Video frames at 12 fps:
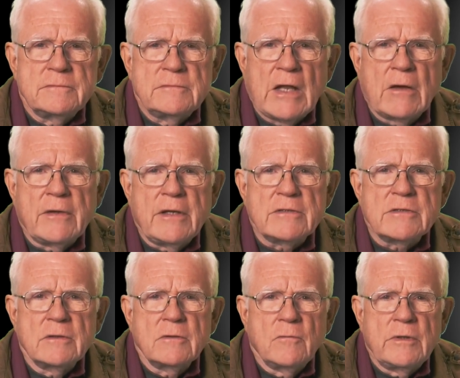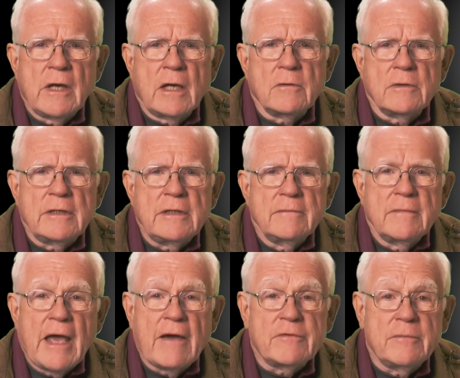Nowadays, we not only
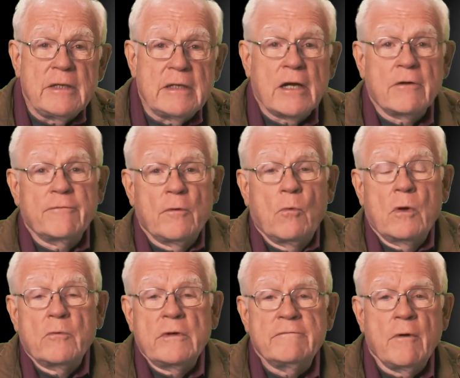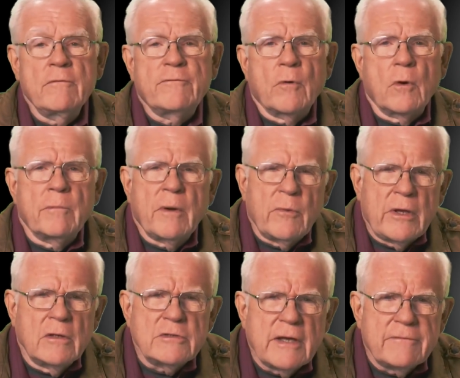have to be careful what we vote for, but we
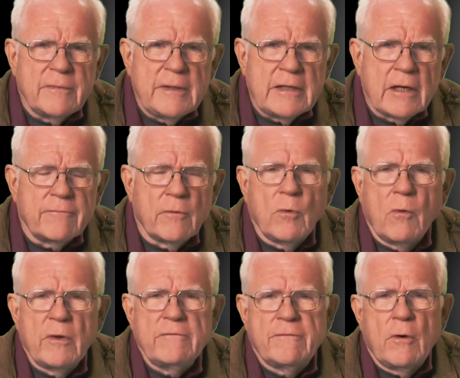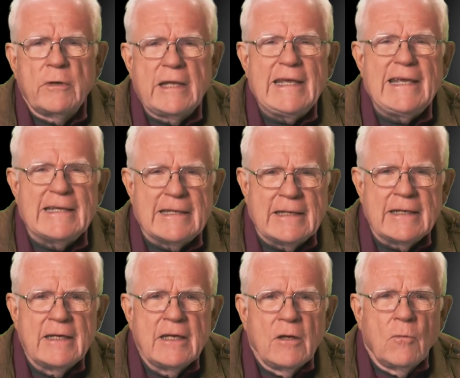also have to be careful what we vote in,
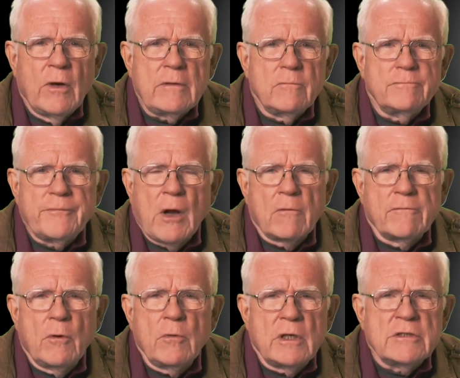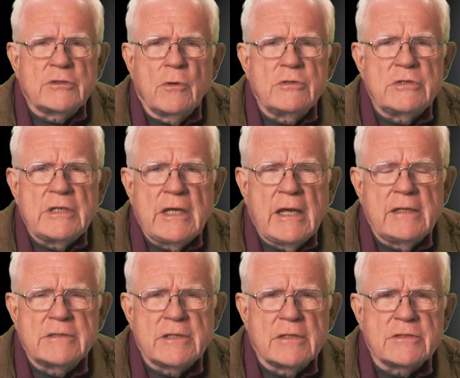what our vote
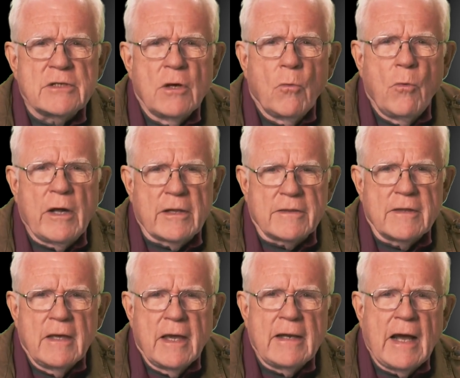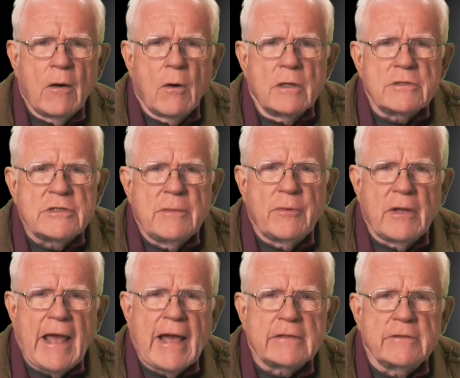associates us with, and how our
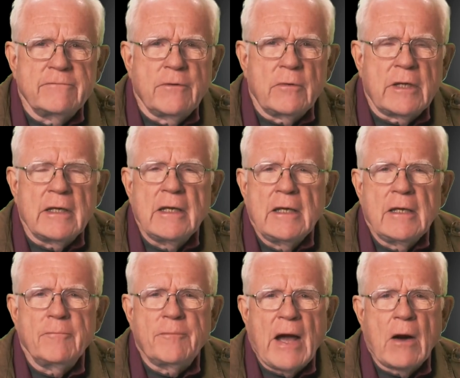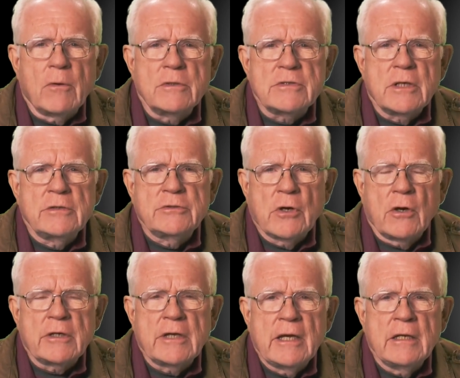simple act of voting empowers a
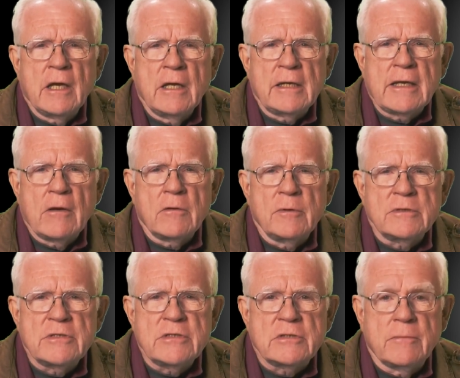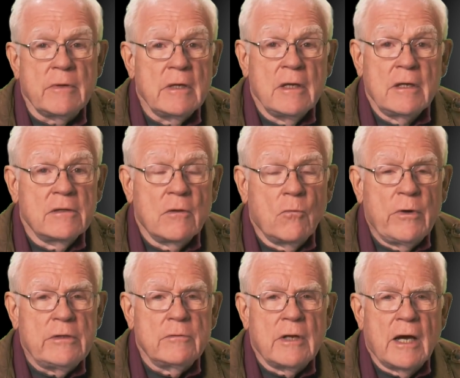dark and unaccountable system that
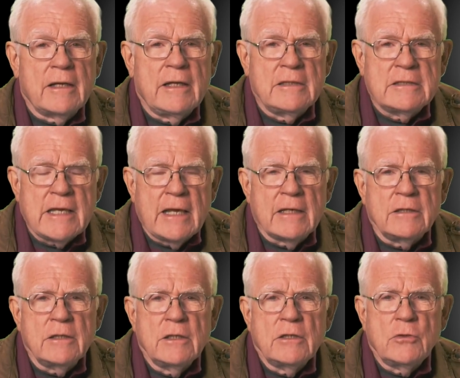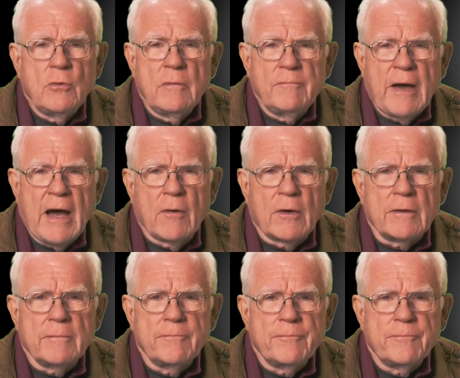we do not intend to empower.